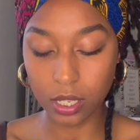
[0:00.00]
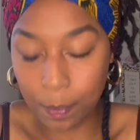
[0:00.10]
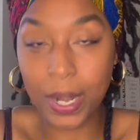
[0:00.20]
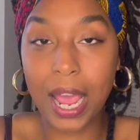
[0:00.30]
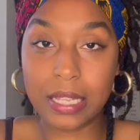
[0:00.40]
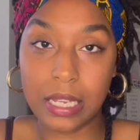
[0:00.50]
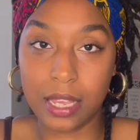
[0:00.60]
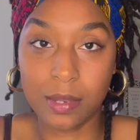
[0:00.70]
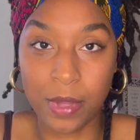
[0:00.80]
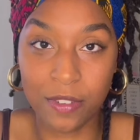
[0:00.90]
but I had to
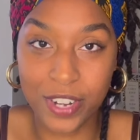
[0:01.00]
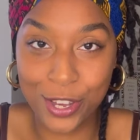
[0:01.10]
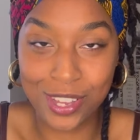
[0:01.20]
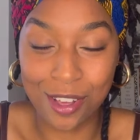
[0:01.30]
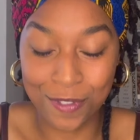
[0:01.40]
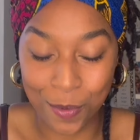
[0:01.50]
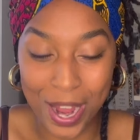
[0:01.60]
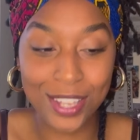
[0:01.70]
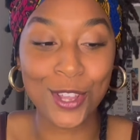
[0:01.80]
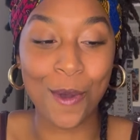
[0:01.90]
get some other videos out of the
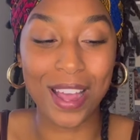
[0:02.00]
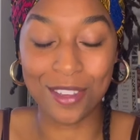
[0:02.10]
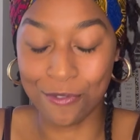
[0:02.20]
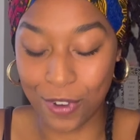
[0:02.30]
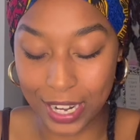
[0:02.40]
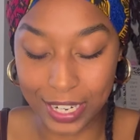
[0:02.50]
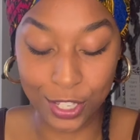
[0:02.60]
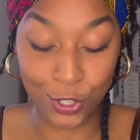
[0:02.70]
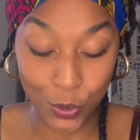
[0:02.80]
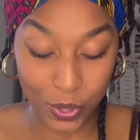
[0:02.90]
way so I can finally
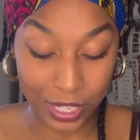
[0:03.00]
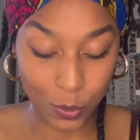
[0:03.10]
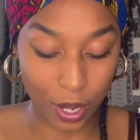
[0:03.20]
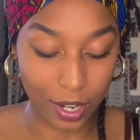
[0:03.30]
do this one.